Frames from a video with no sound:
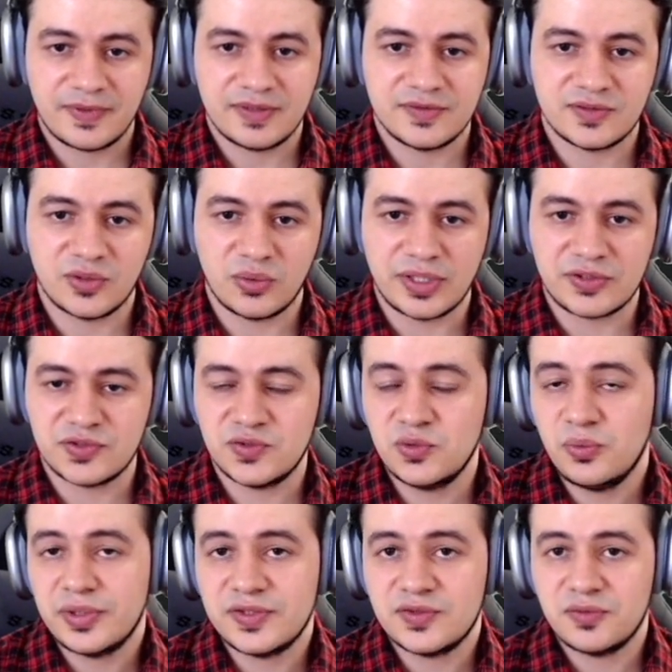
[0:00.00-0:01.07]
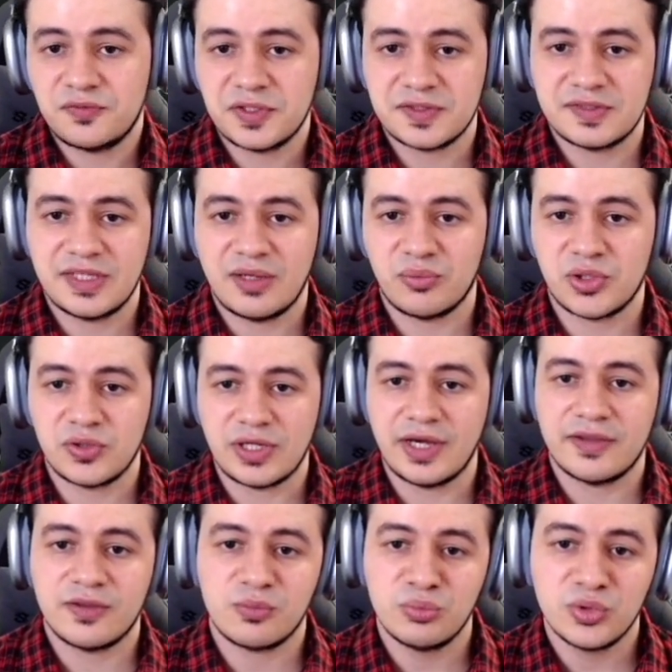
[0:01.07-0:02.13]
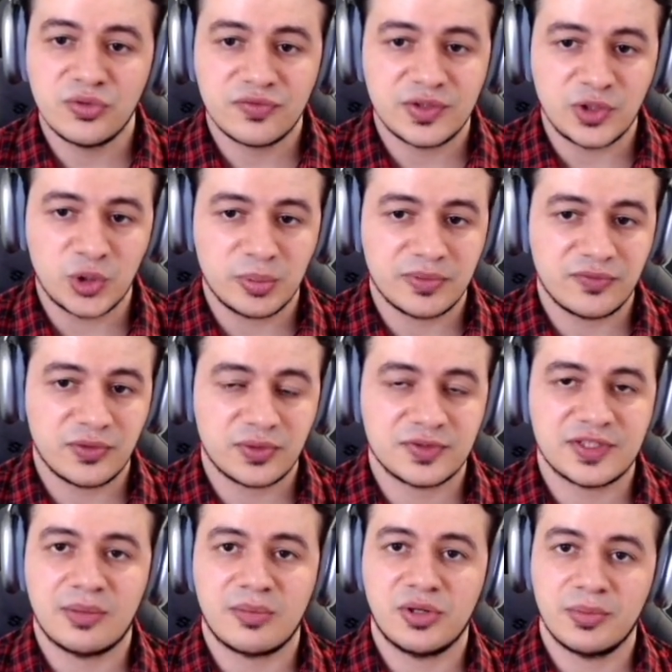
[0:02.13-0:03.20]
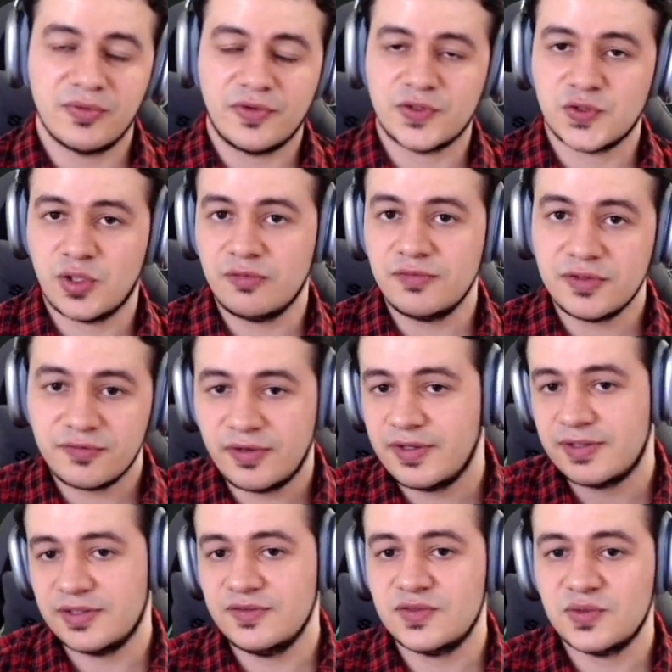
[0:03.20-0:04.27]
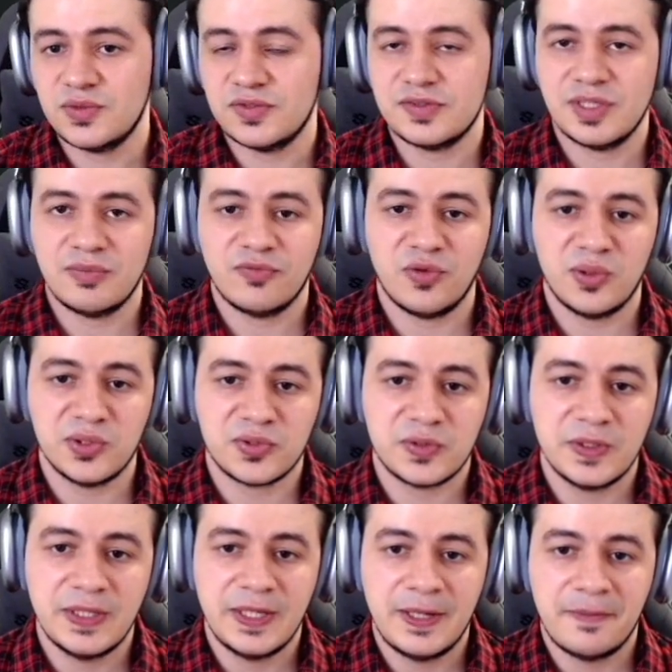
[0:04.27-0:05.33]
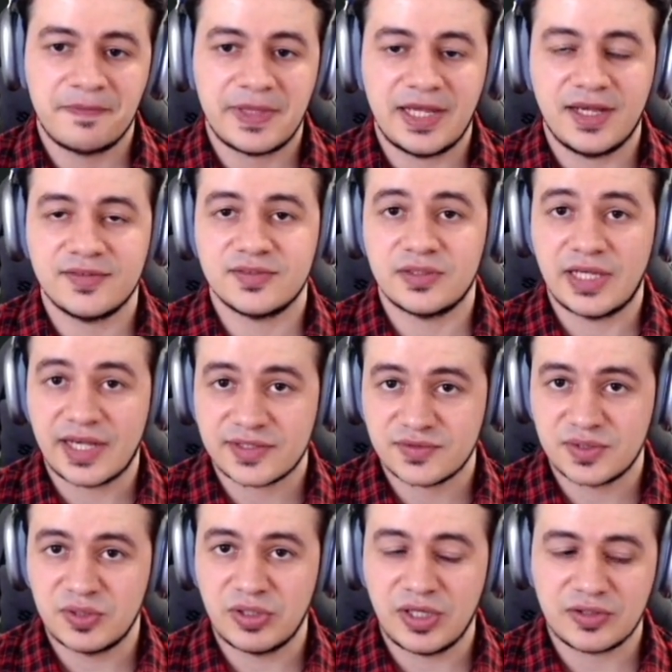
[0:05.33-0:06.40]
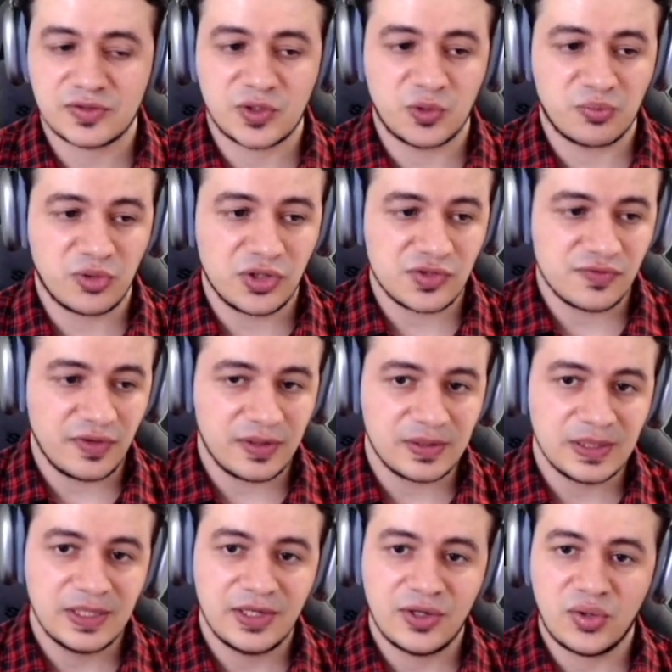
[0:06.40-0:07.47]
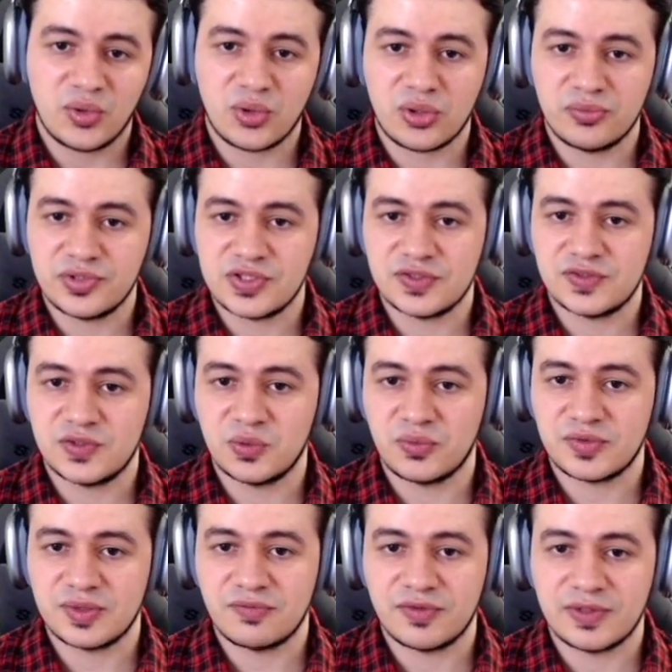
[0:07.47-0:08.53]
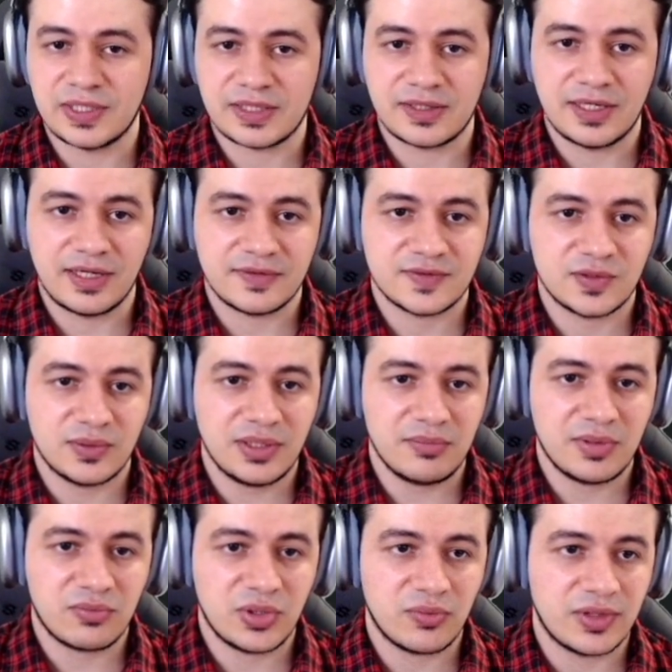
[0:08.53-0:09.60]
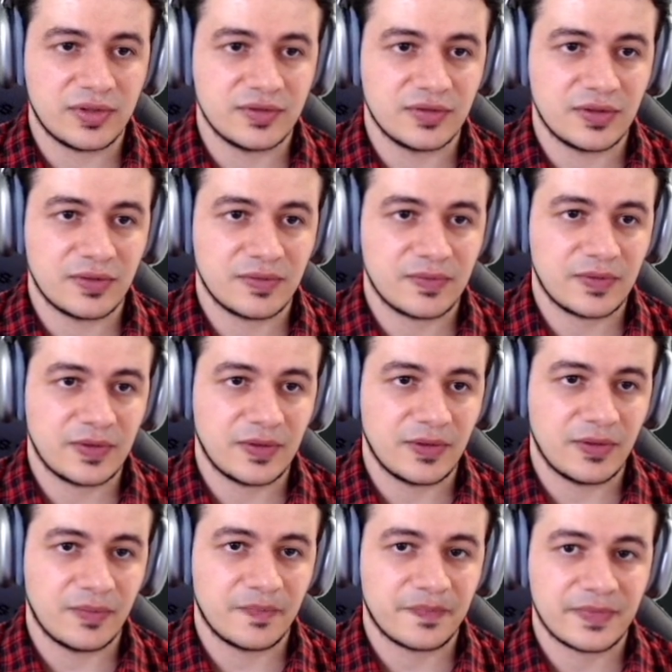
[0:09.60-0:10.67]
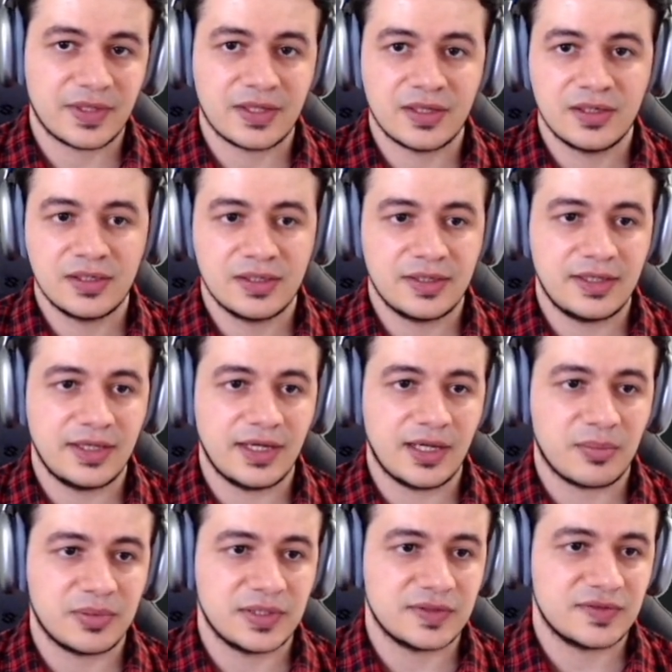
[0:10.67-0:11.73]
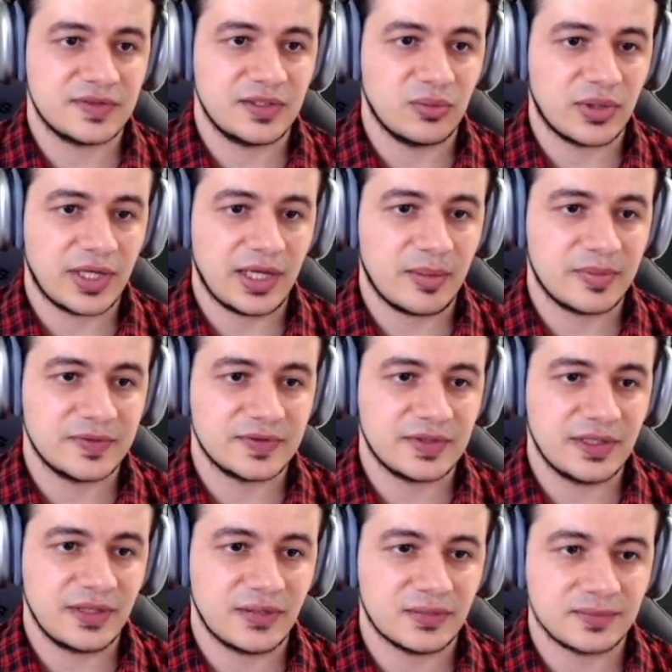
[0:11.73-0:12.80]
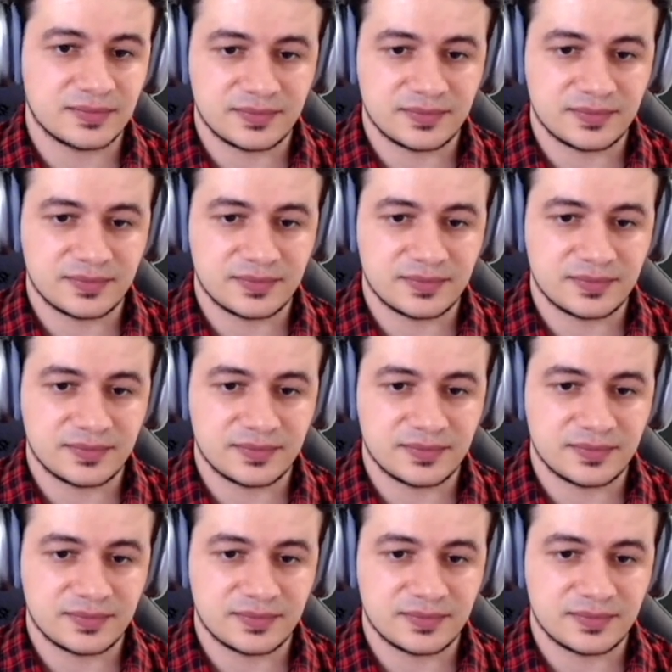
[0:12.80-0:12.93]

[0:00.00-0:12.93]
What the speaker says: So there's two ways to fix that. We could either move the open focus timer Rimafox config file into the same folder as the Xcode project file, or we just do something like that. So let me rerun the app and let's see what happens now.